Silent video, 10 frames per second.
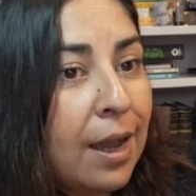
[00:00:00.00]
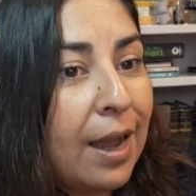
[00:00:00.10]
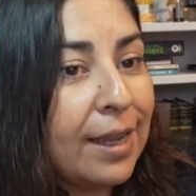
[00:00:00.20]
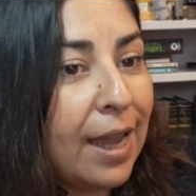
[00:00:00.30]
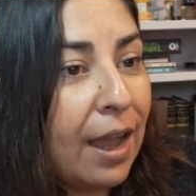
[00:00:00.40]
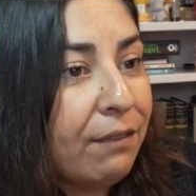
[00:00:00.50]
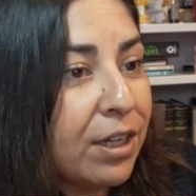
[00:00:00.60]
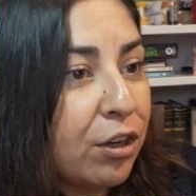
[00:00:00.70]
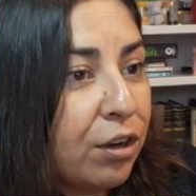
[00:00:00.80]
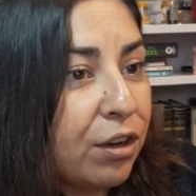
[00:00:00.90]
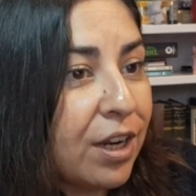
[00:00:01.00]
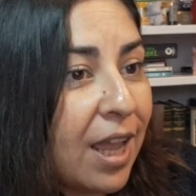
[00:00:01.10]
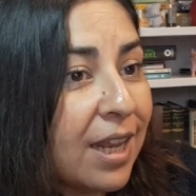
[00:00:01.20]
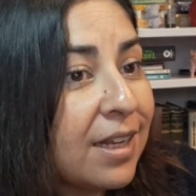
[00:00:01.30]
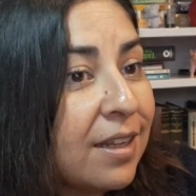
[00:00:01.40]
I haven't heard
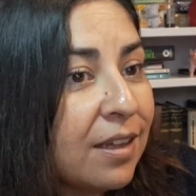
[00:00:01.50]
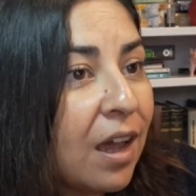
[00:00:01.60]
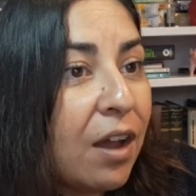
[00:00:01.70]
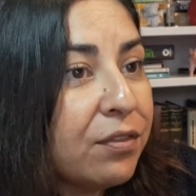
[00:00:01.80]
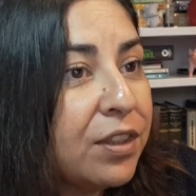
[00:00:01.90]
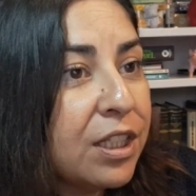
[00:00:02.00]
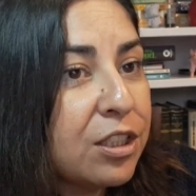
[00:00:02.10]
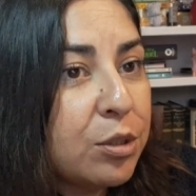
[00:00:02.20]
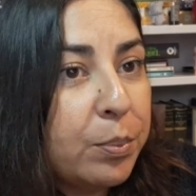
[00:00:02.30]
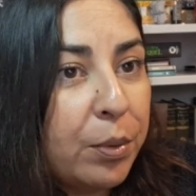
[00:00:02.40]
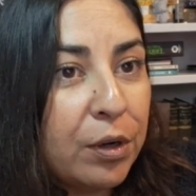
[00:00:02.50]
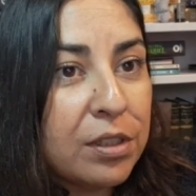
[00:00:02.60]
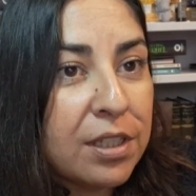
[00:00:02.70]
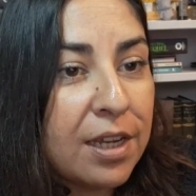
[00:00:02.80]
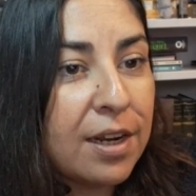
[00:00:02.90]
any of these
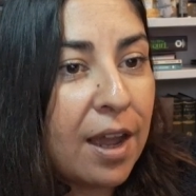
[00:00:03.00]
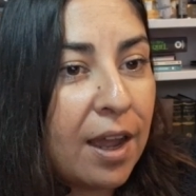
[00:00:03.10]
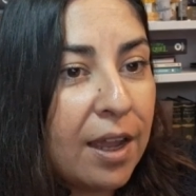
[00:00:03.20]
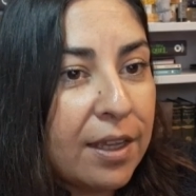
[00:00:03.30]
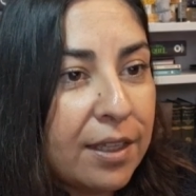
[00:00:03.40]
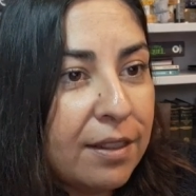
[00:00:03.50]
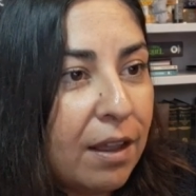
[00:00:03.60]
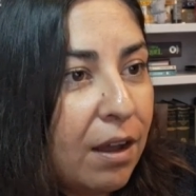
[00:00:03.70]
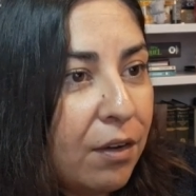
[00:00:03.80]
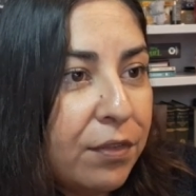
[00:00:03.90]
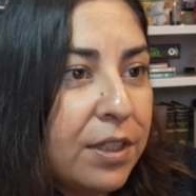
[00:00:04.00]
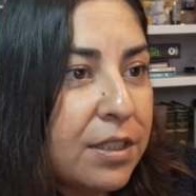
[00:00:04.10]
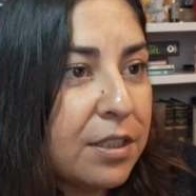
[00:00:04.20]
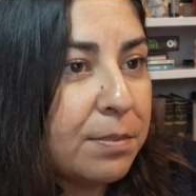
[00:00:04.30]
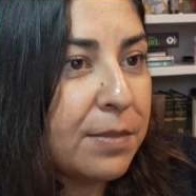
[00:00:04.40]
books, and I love
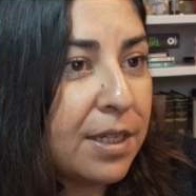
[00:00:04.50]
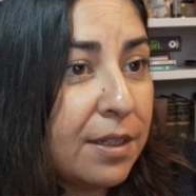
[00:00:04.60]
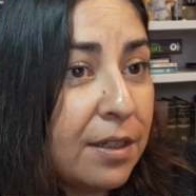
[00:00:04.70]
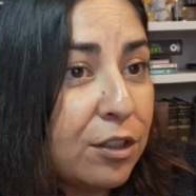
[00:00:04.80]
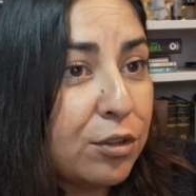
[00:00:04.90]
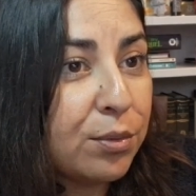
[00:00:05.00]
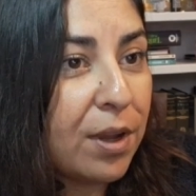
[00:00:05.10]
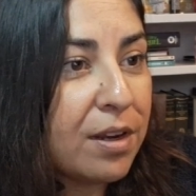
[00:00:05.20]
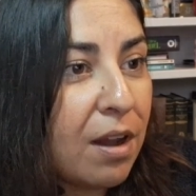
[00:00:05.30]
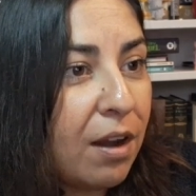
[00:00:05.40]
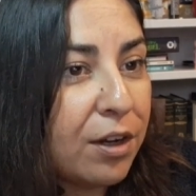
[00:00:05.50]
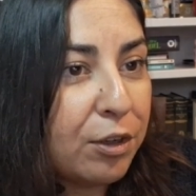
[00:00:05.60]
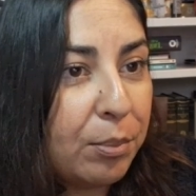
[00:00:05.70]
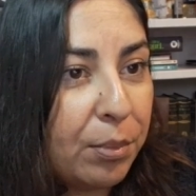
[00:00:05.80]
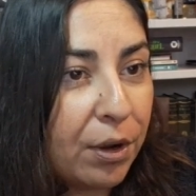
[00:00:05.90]
listening to an
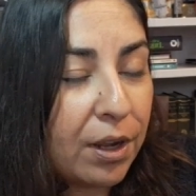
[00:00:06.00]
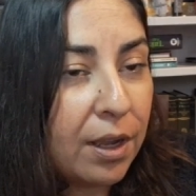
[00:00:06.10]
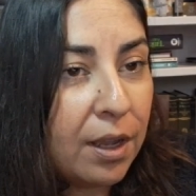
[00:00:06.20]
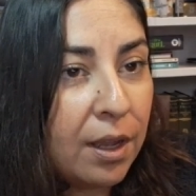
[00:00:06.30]
audiobook.